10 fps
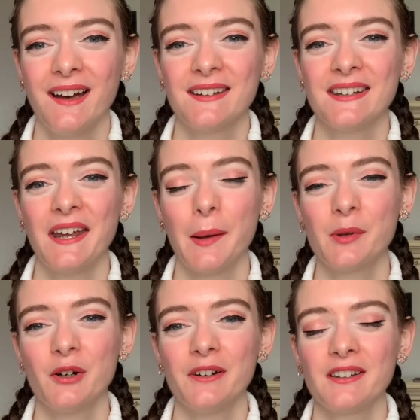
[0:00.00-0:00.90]
Today I'm
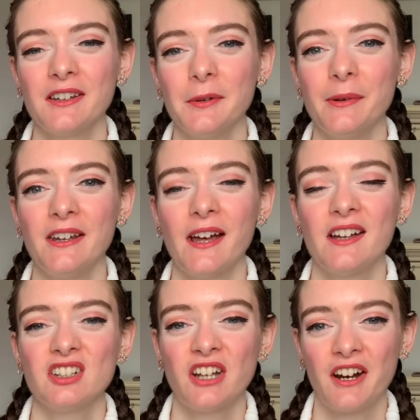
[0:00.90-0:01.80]
going to be
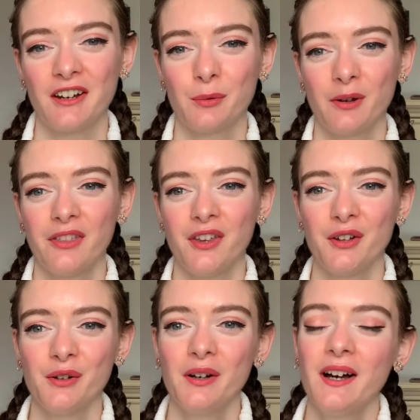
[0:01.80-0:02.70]
sharing with
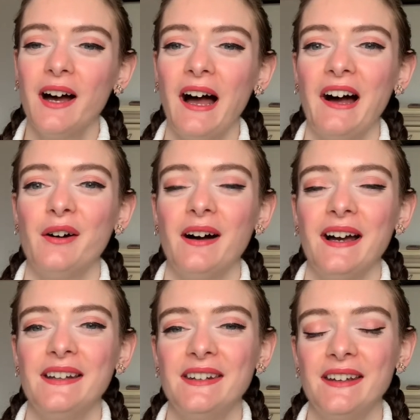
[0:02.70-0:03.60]
you how I
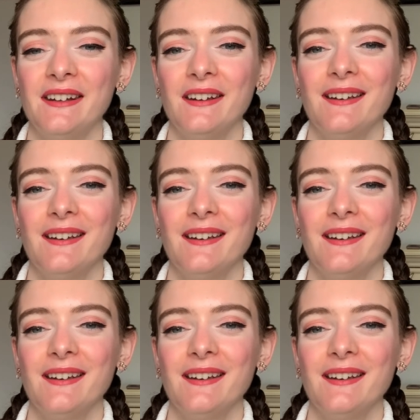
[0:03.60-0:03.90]
did